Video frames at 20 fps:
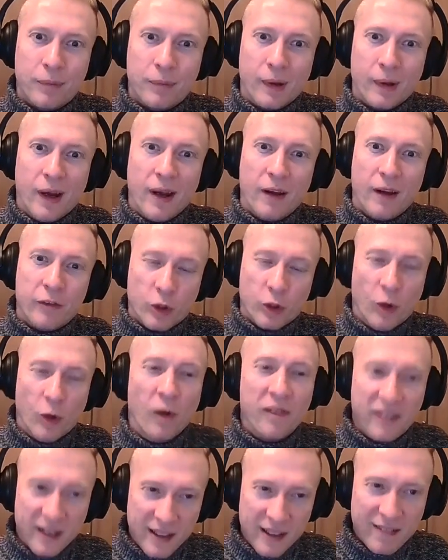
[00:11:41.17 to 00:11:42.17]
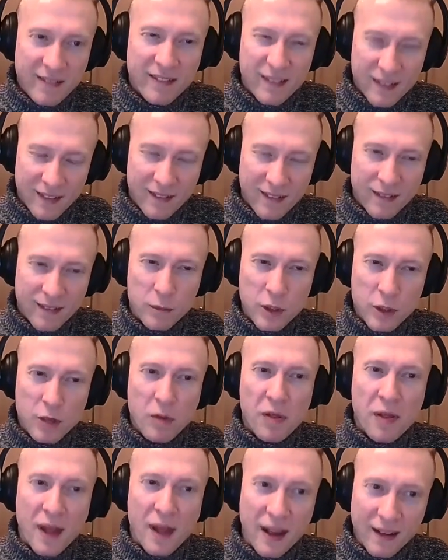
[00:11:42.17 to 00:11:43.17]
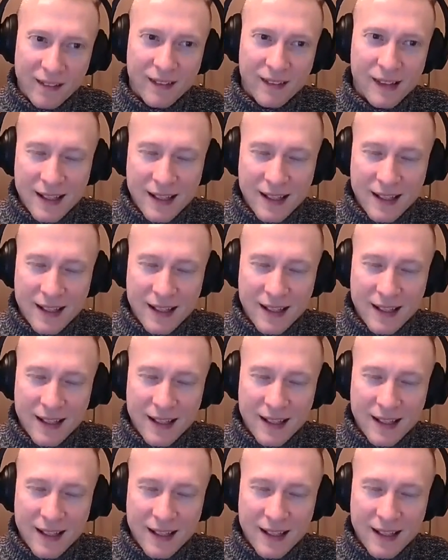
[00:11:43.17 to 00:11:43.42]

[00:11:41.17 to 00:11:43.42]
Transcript: but of course it needs to do some new things